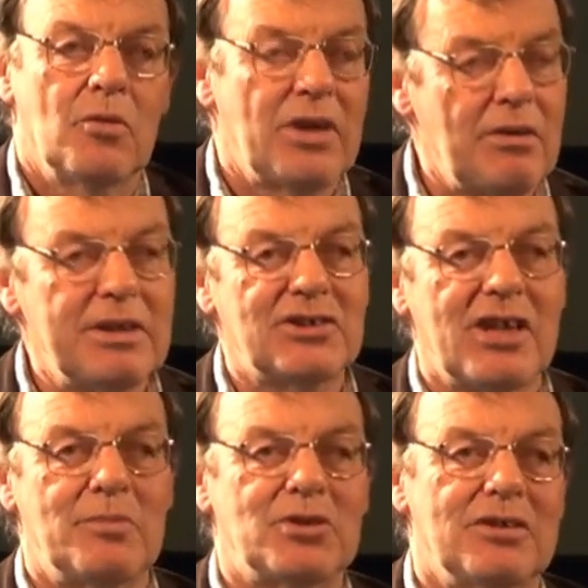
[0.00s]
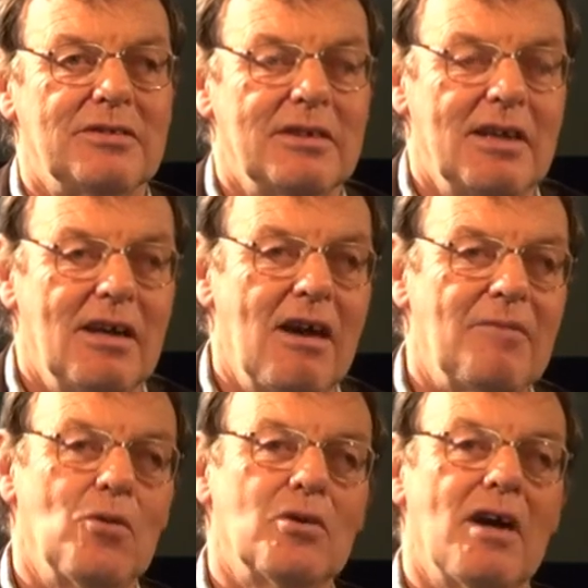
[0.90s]
without exception, our
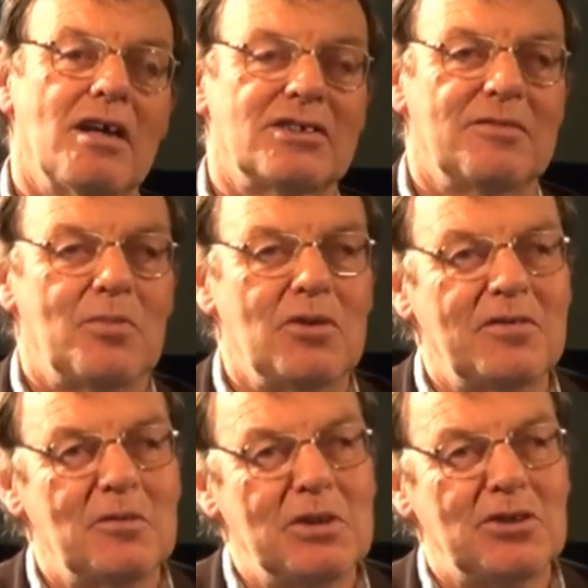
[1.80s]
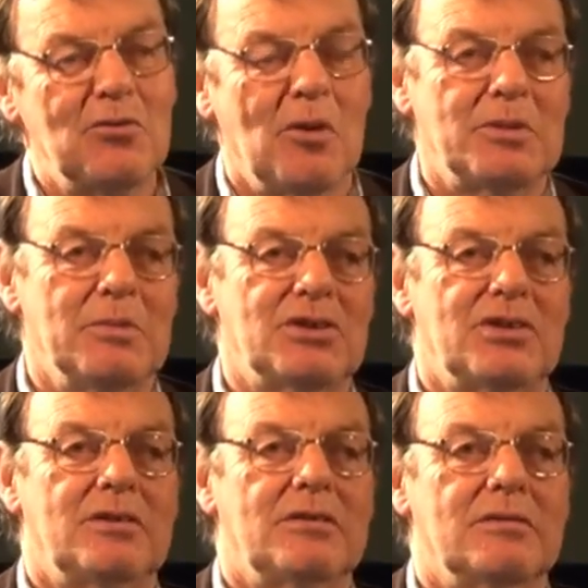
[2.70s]
forecasts have proved to be too
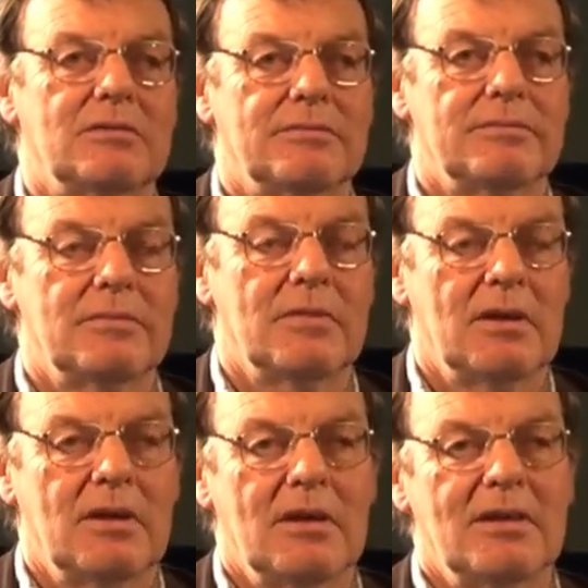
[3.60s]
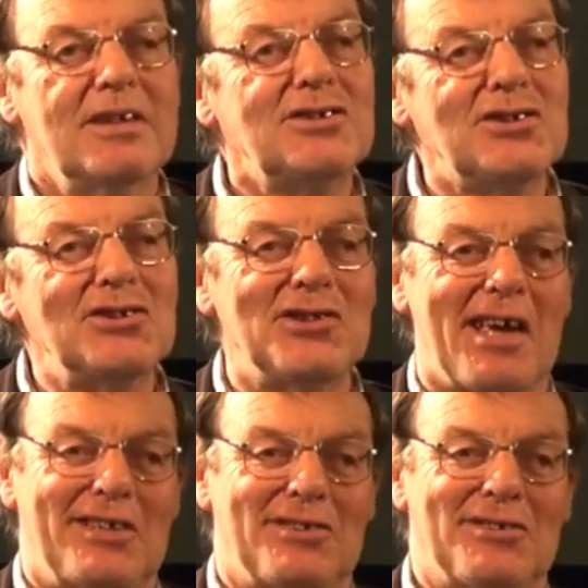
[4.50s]
optimistic. This
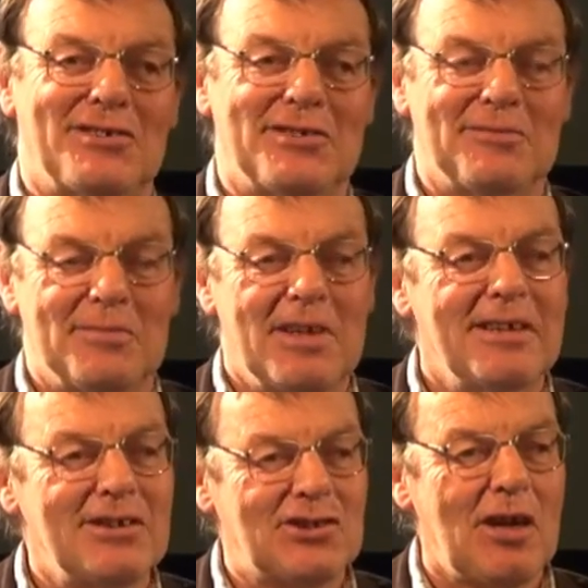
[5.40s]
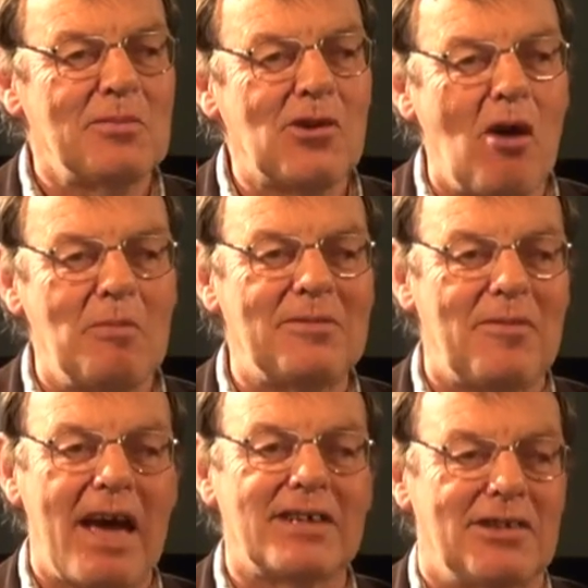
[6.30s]
suggests that some common
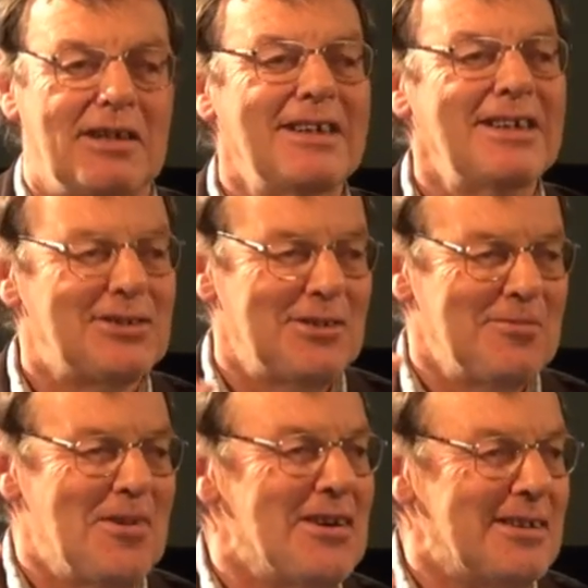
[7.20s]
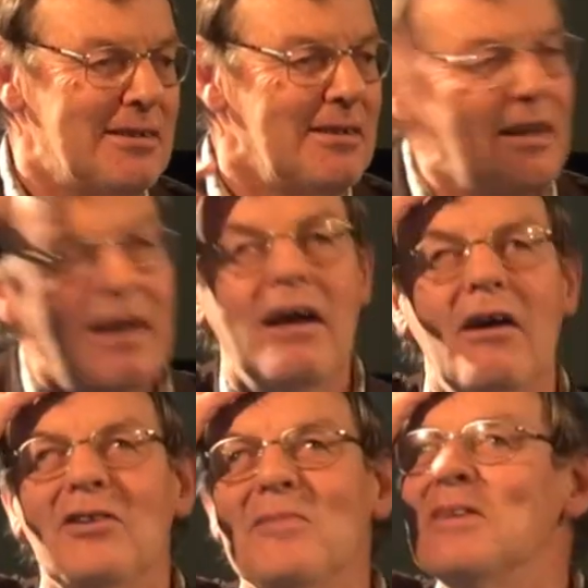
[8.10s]
factor is at work.
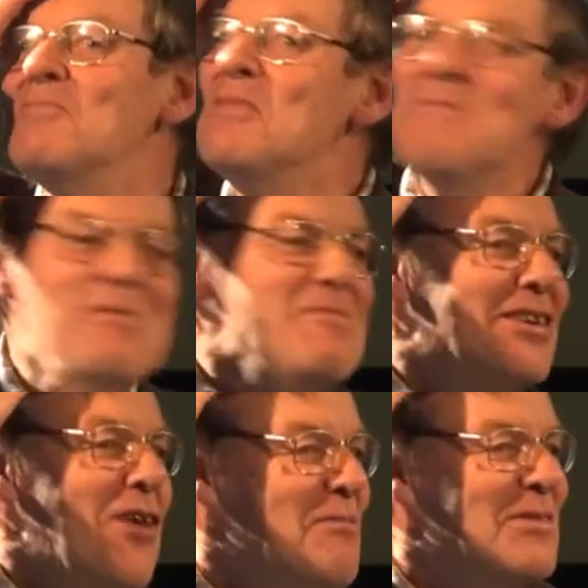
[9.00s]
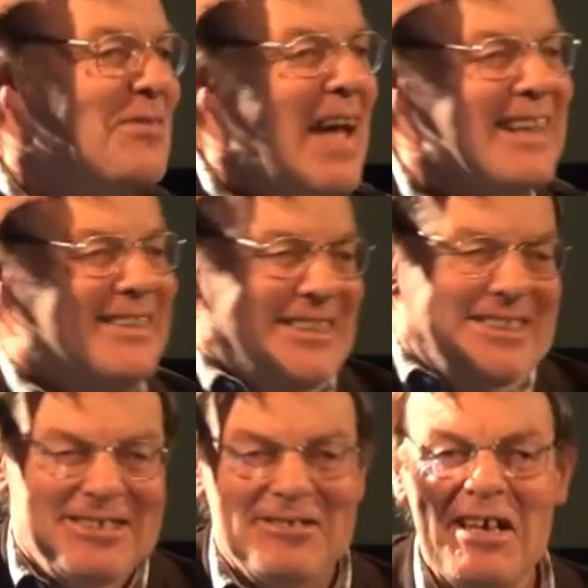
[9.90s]
Well, there may be a common factor.
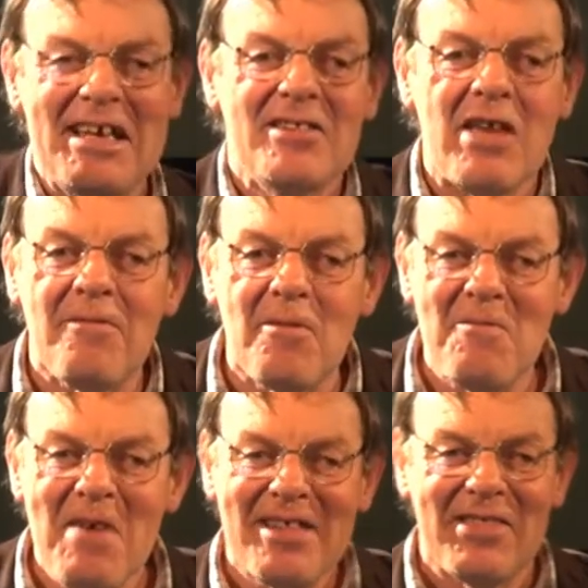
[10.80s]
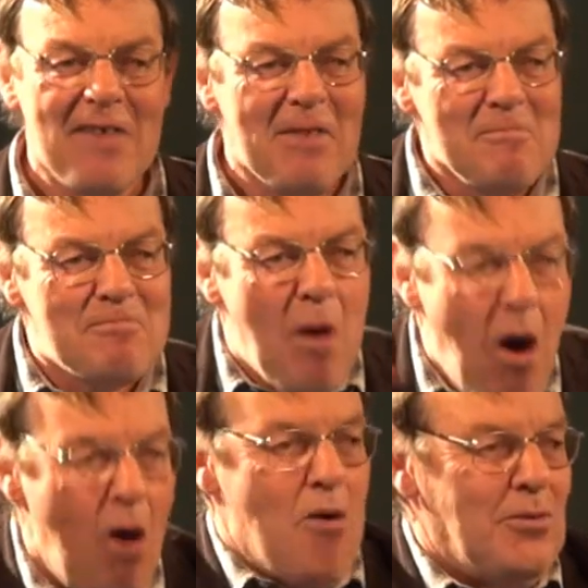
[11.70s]
They've, they've
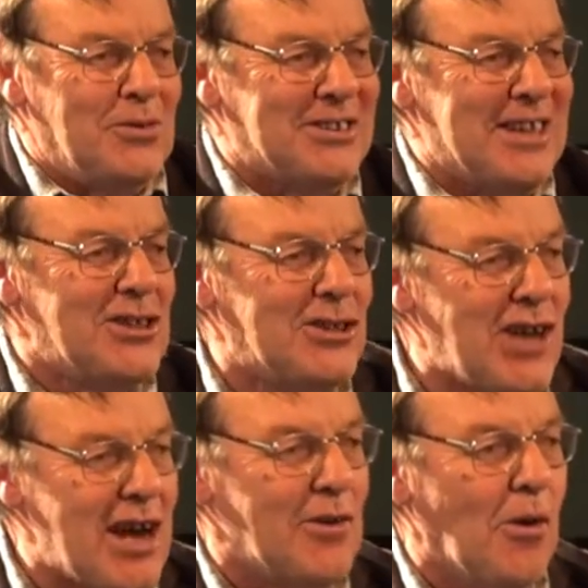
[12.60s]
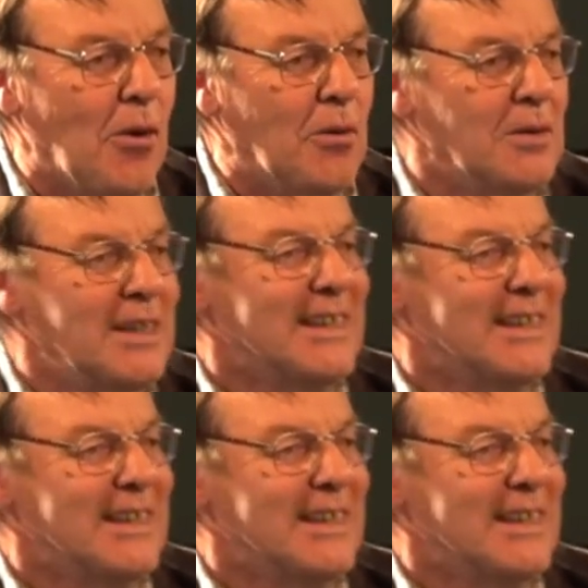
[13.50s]
imposed a general